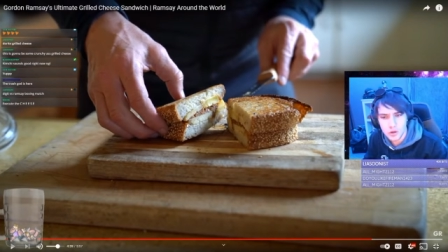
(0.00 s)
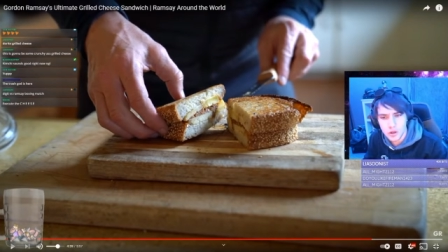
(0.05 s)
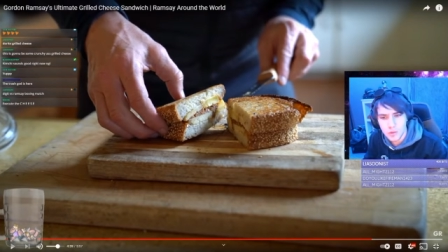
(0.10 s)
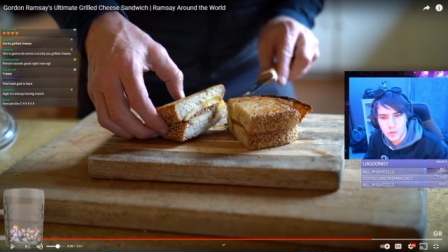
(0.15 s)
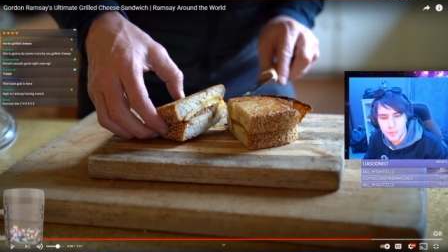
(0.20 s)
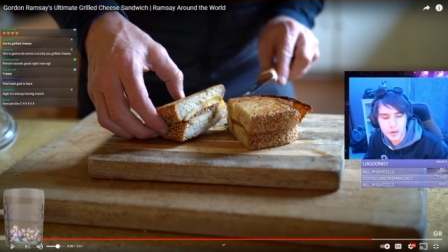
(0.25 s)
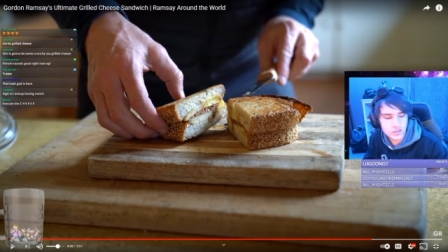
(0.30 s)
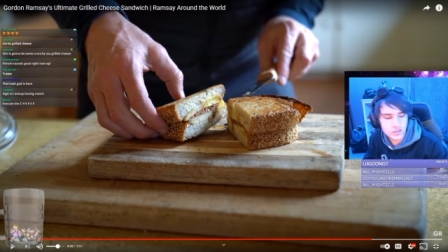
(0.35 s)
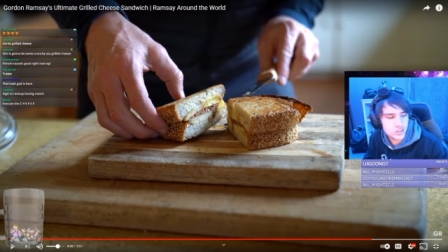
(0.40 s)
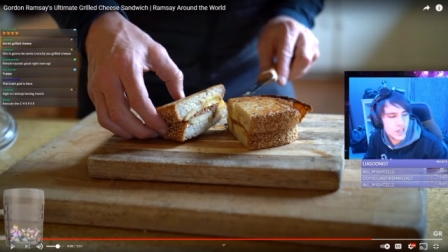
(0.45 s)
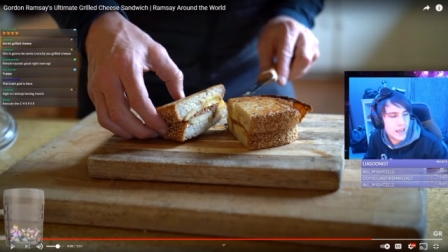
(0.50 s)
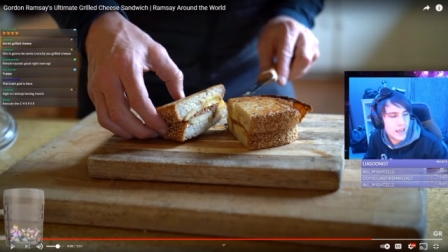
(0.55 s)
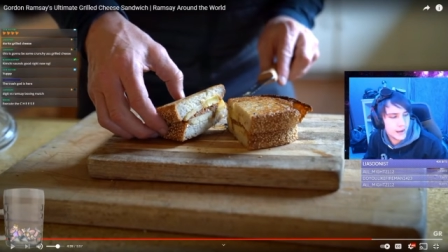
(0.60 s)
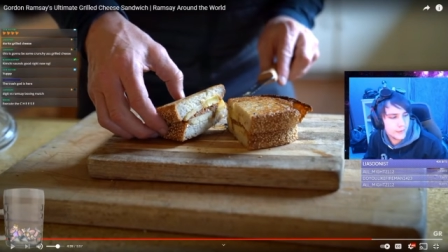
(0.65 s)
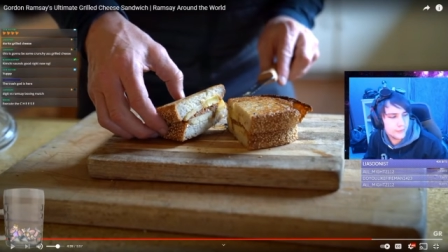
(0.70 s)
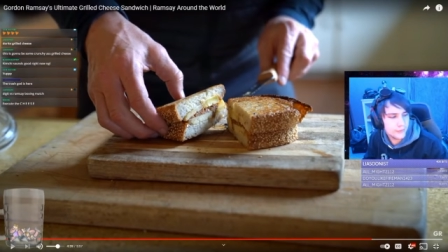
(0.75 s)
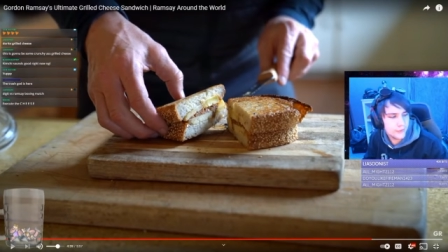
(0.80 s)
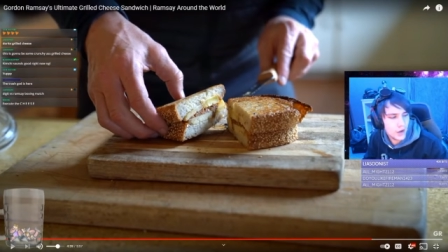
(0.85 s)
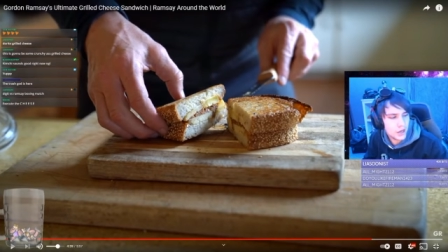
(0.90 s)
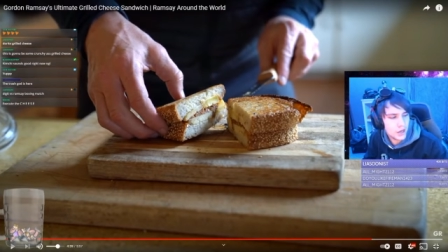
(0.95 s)
Because they added
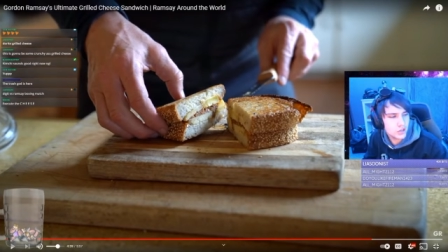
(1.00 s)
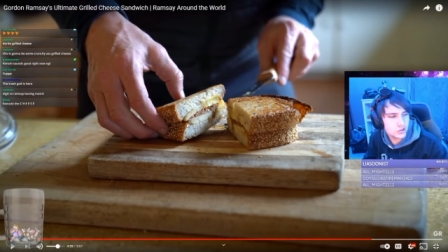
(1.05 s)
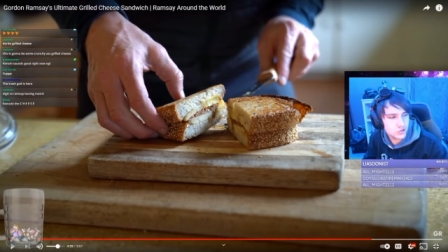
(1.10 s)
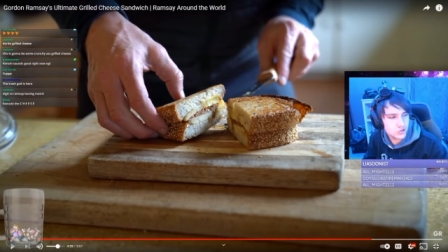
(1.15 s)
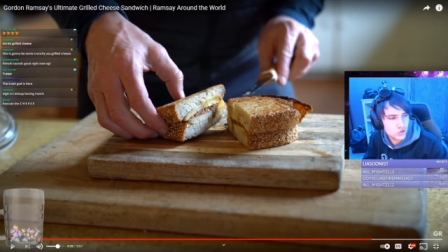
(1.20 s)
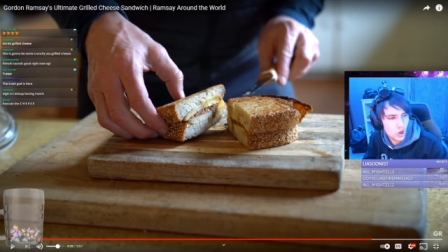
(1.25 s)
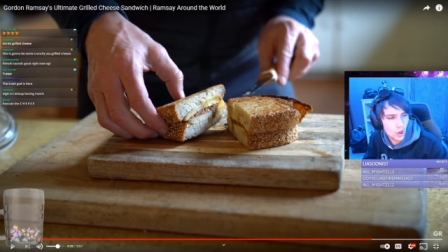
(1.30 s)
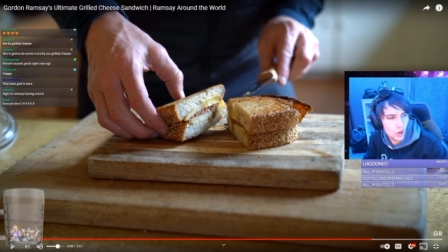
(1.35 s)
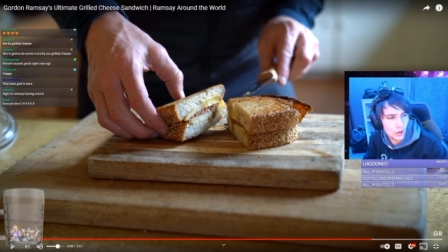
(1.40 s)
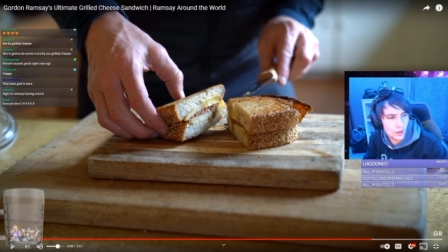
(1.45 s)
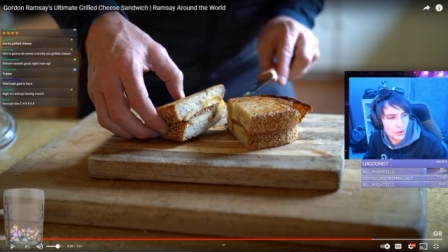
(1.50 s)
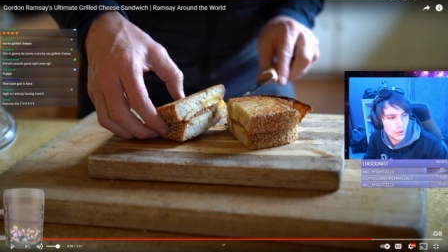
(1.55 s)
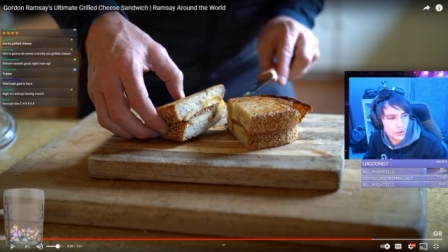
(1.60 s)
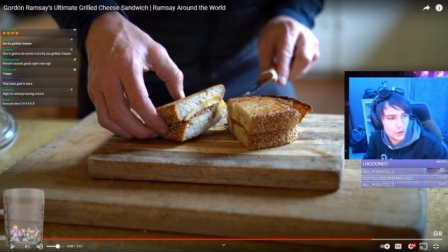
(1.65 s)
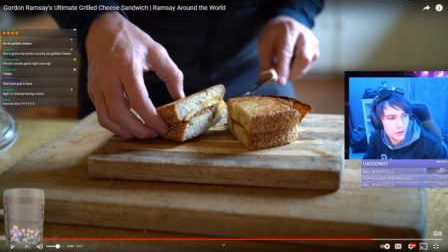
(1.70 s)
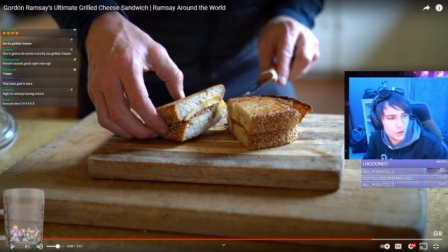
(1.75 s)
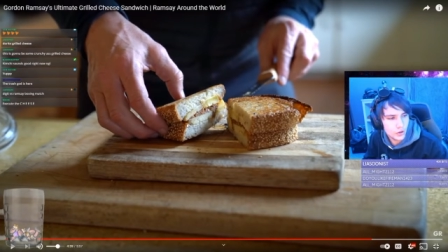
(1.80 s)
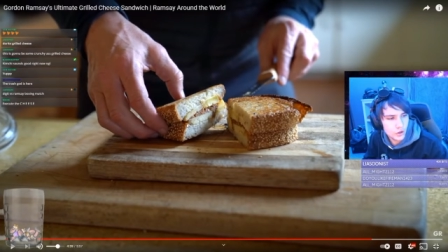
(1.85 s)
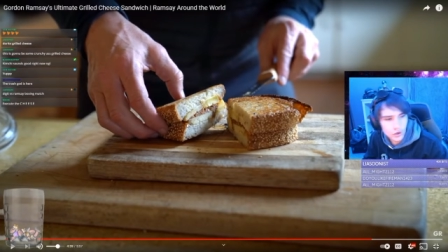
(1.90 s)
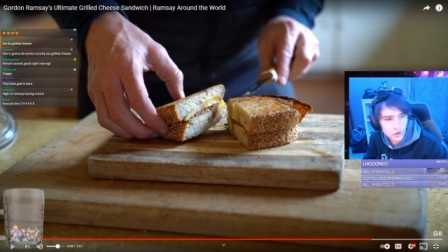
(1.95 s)
fucking salt.
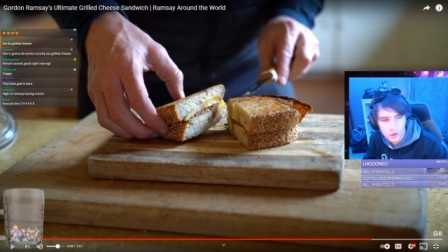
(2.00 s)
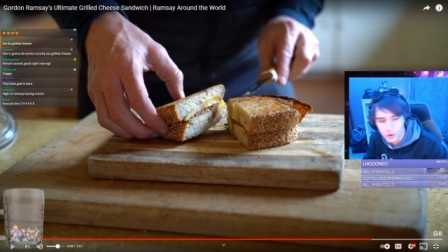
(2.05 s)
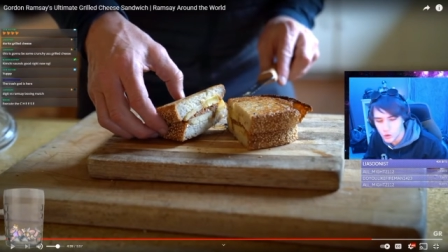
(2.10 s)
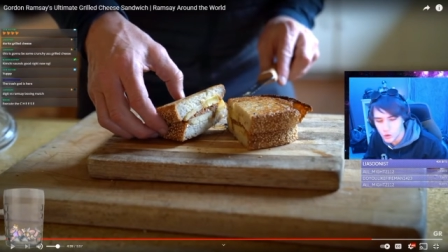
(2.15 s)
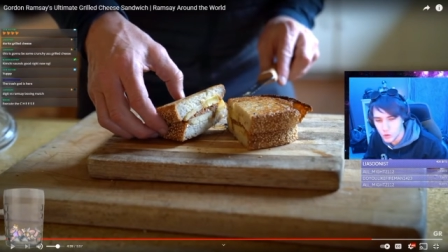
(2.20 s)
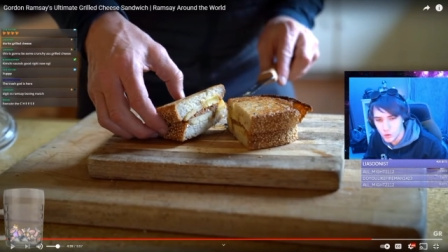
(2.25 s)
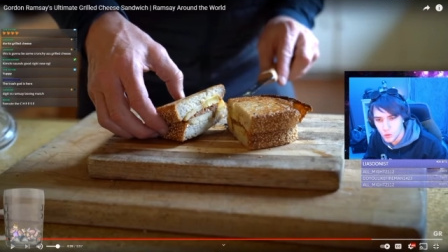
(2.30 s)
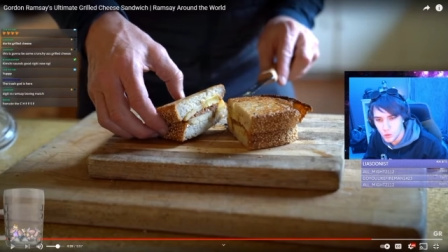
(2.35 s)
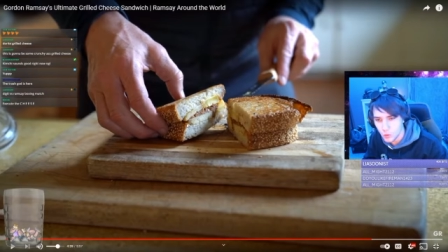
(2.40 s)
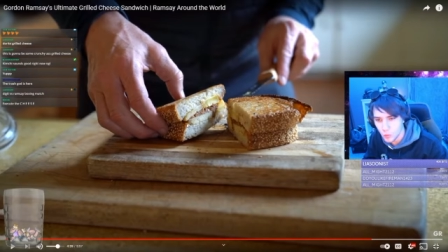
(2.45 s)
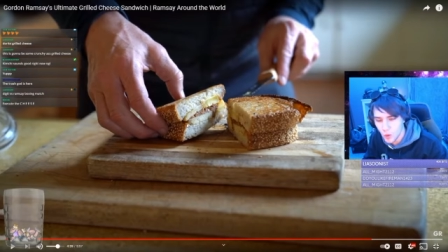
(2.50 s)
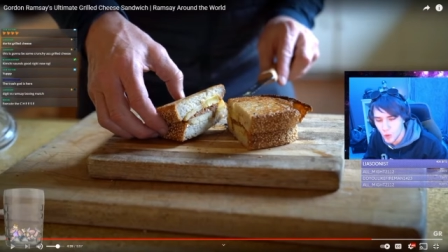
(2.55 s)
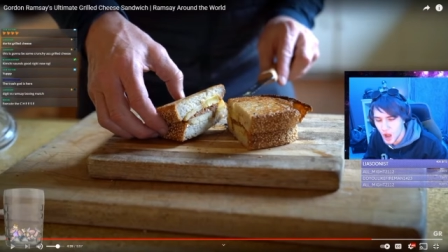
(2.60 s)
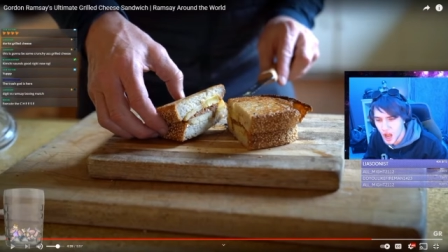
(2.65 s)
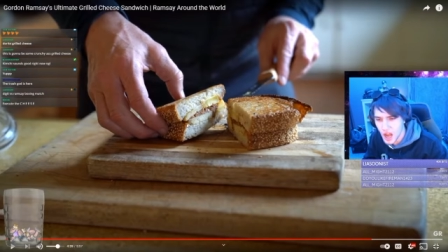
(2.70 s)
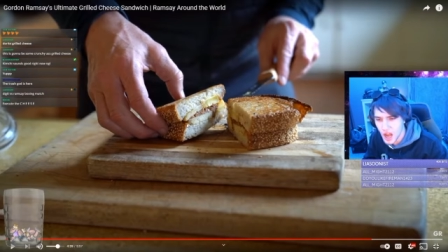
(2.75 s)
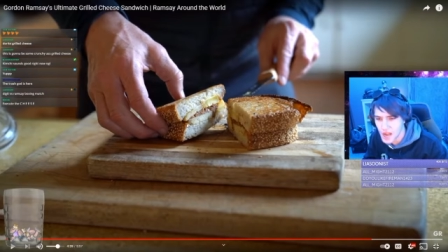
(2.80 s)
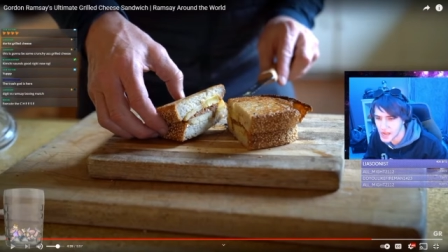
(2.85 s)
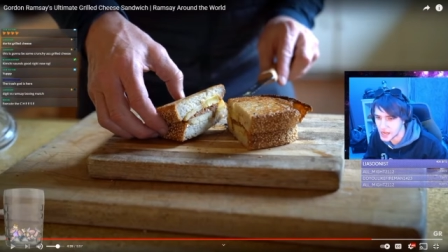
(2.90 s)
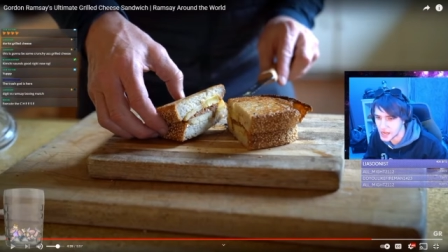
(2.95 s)

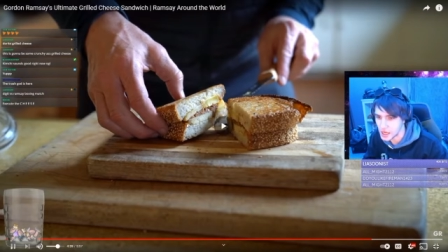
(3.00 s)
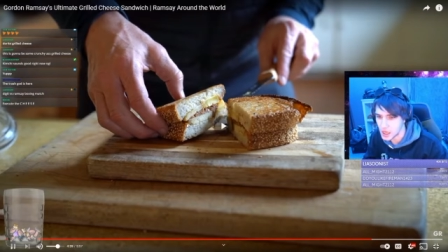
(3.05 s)
Why?